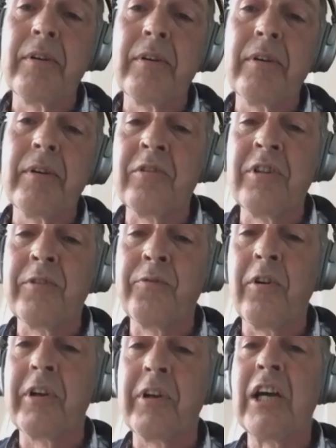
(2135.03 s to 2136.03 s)
constructed this
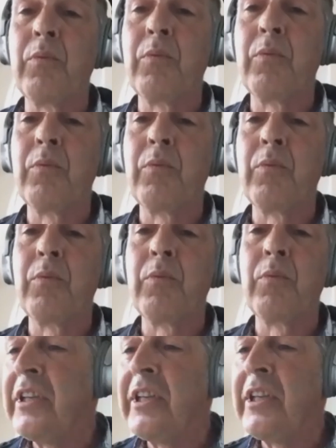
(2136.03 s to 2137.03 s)
4 gigawatt,
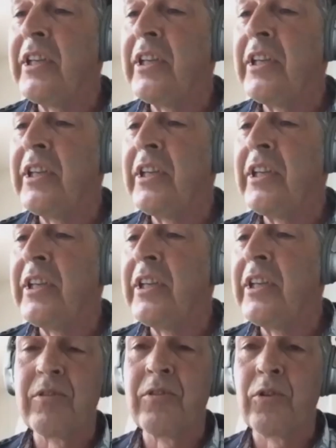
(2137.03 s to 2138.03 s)
we need to have, let's
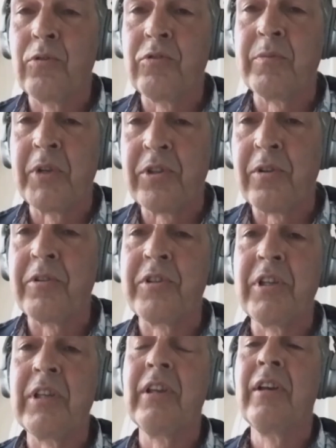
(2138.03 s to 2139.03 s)
say, the good
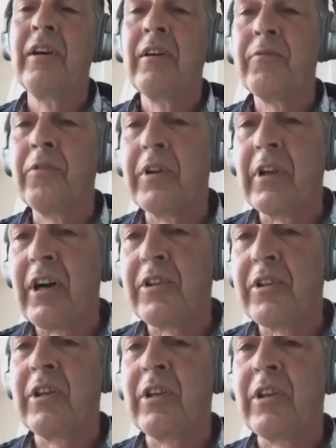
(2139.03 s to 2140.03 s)
maturity for
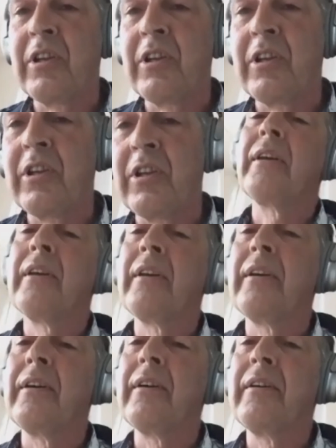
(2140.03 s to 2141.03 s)
large scale
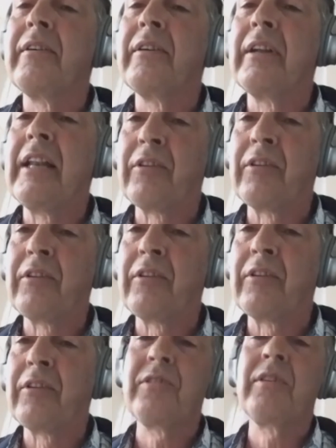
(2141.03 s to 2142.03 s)

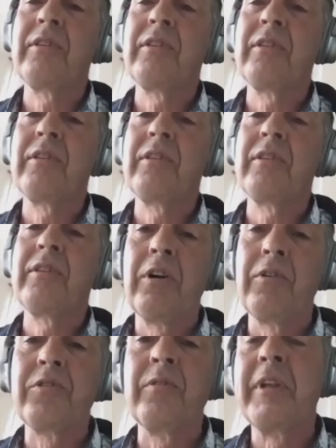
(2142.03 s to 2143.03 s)
electrolysis, which will
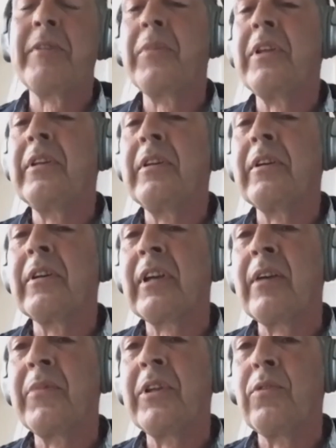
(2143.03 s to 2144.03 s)
also then be
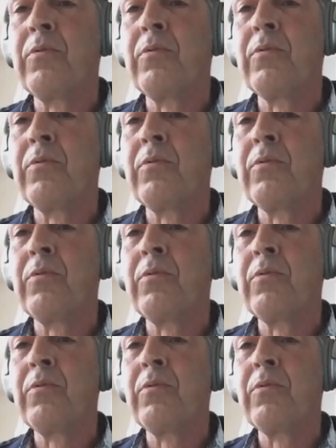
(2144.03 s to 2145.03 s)
can be used for
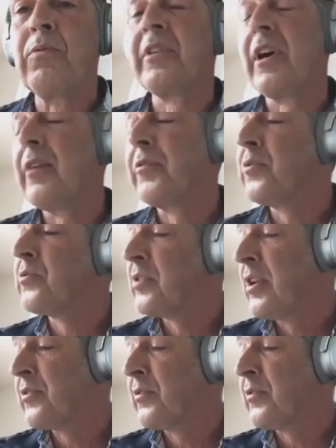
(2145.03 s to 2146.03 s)
further development after
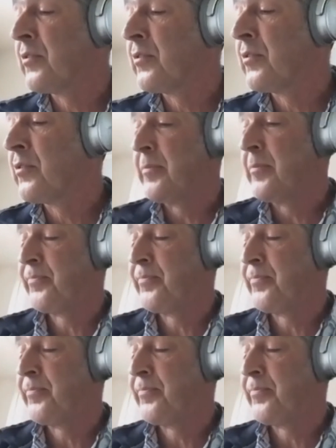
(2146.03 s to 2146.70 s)
2030.